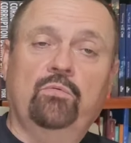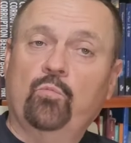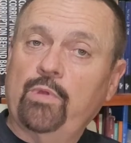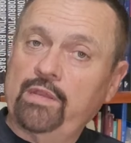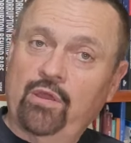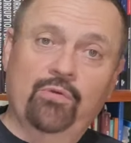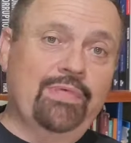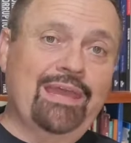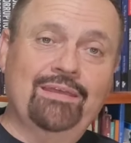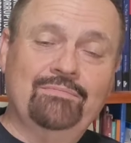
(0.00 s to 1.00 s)
We know
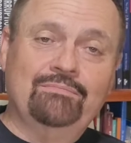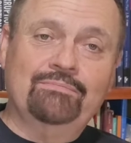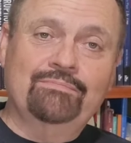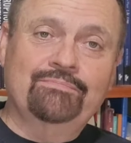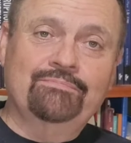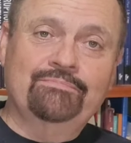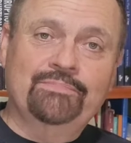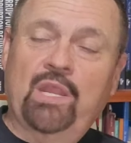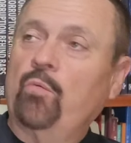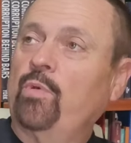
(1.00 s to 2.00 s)
that.
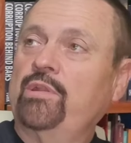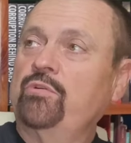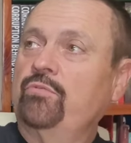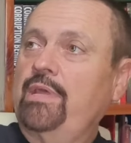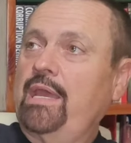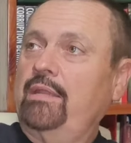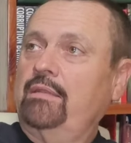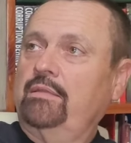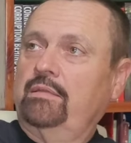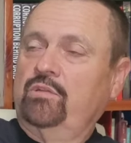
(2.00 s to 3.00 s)
We knew
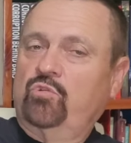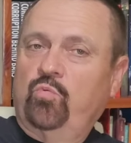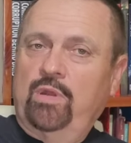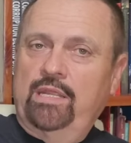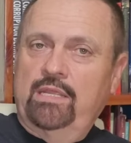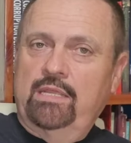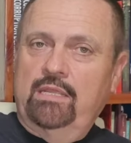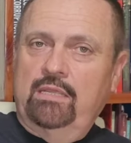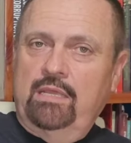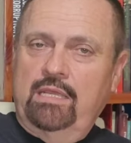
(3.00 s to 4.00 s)
that in
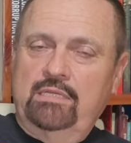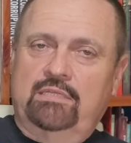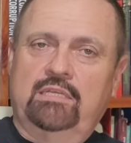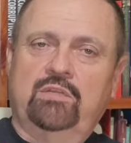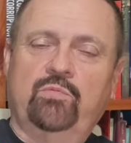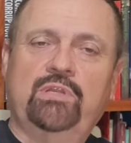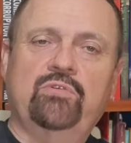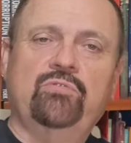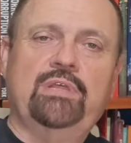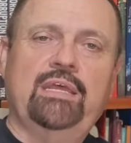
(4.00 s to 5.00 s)
2018. We
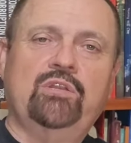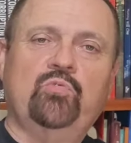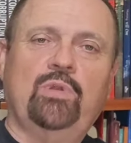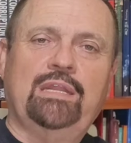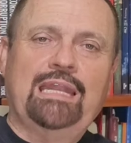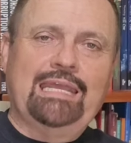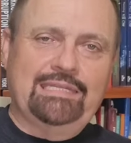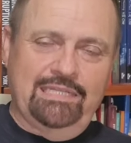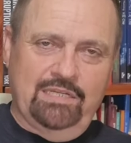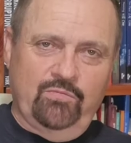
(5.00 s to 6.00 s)
knew that in
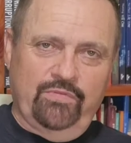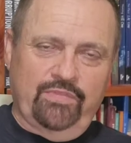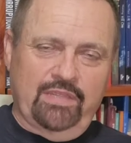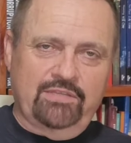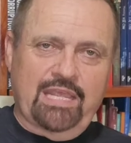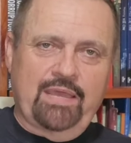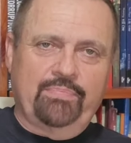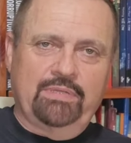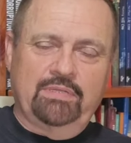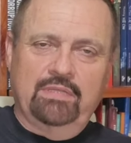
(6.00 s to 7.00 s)
2019 when things
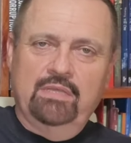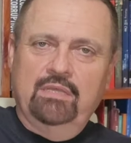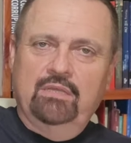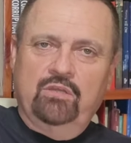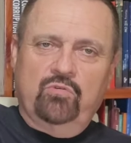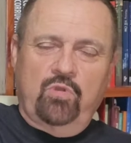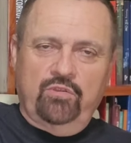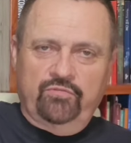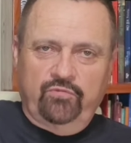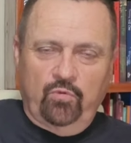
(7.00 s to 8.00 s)
happened
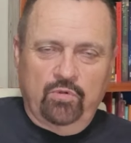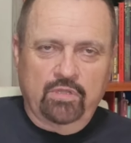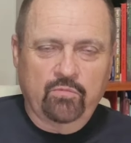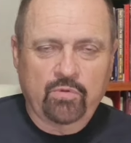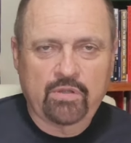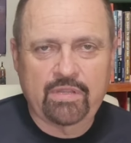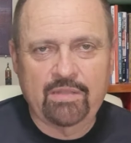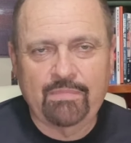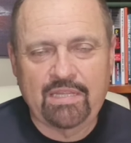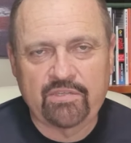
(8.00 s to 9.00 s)
across Florida where
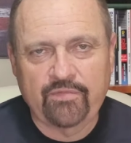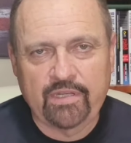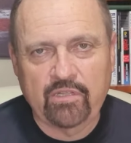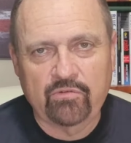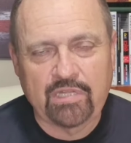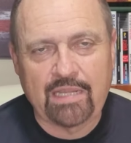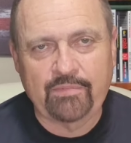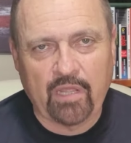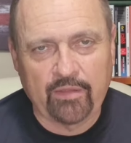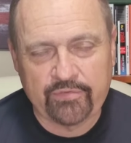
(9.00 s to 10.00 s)
inmates
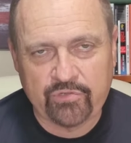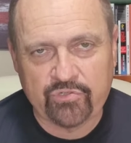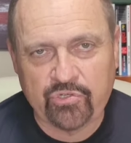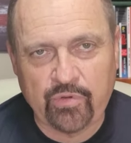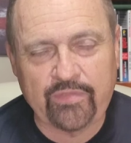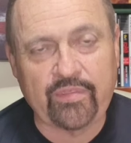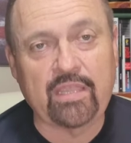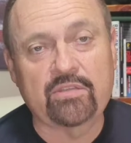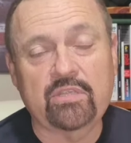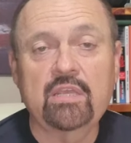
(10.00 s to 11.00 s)
videotaped officers doing
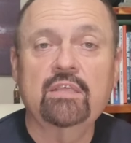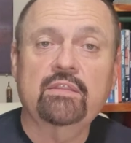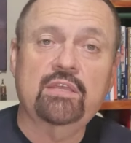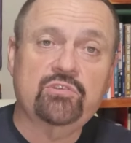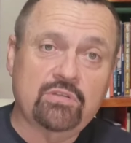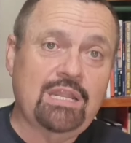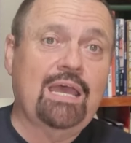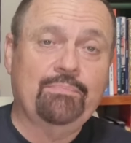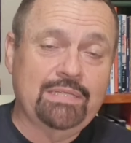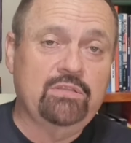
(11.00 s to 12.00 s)
things they should
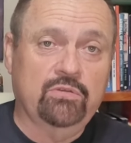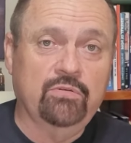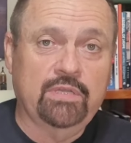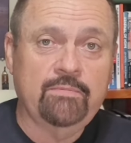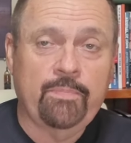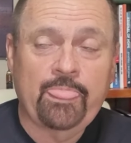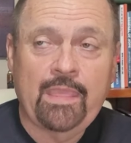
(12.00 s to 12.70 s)
not be doing.